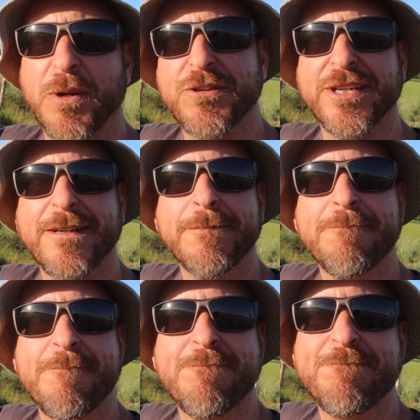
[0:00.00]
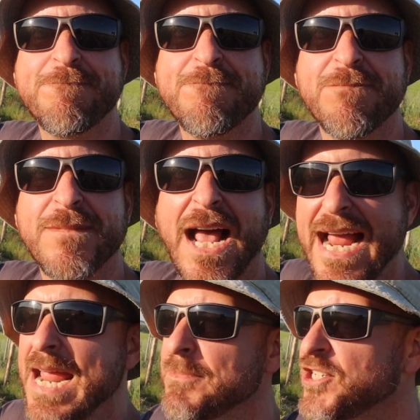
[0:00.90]
person.
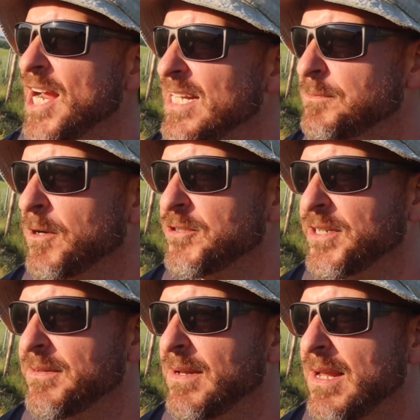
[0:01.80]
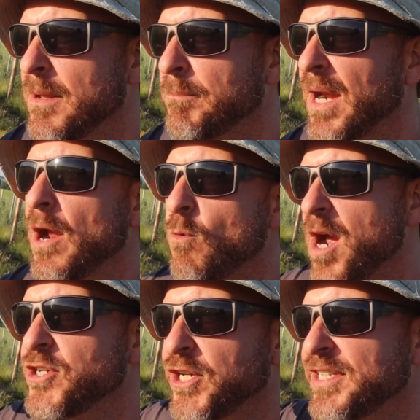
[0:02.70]
I am a Chinese person, but I
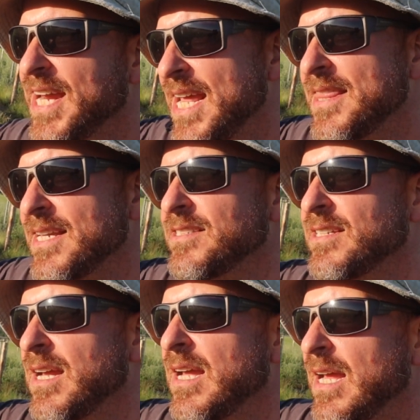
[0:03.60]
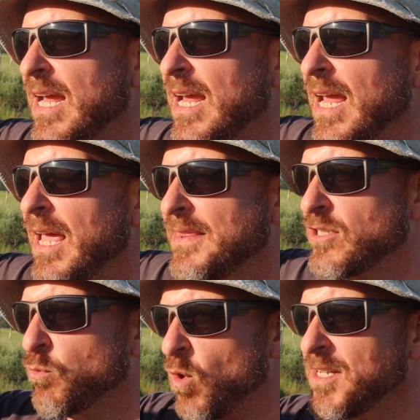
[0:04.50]
want you to take this uh,
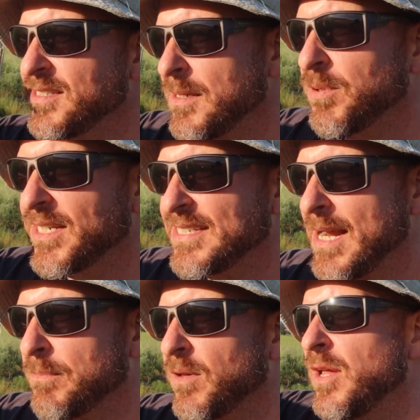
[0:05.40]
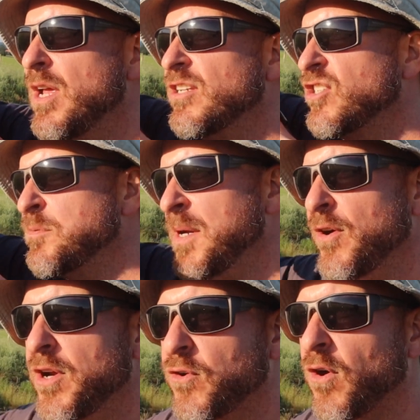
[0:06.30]
this one simple example,
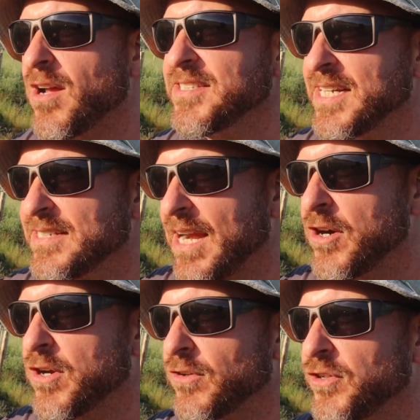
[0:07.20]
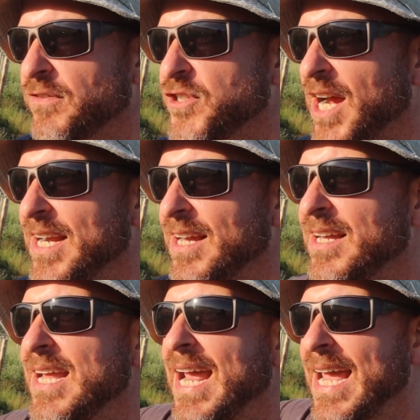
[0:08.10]
smear it across the entire culture of
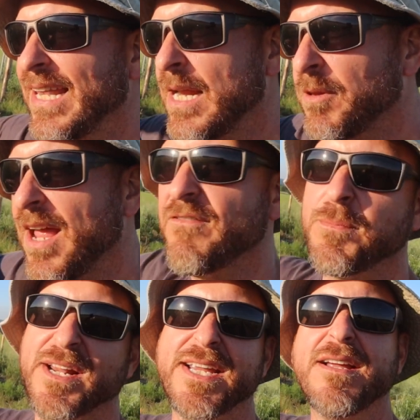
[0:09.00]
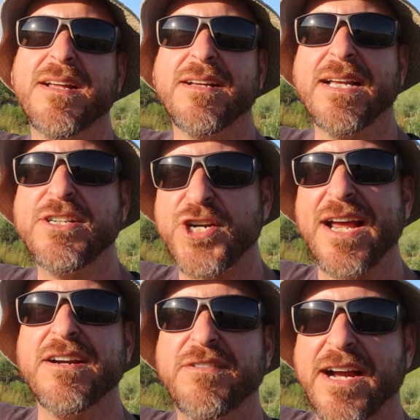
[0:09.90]
China and label everybody in
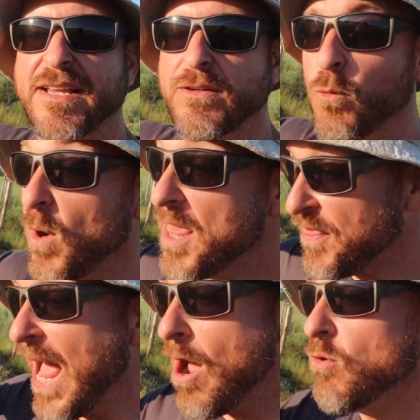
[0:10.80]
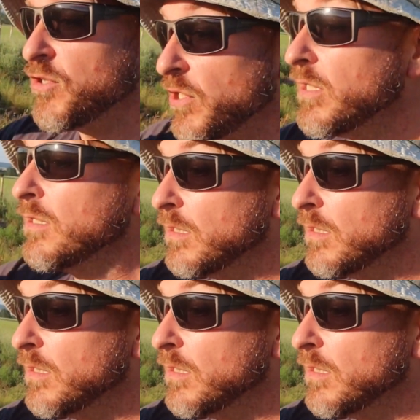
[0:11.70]
China violent. Without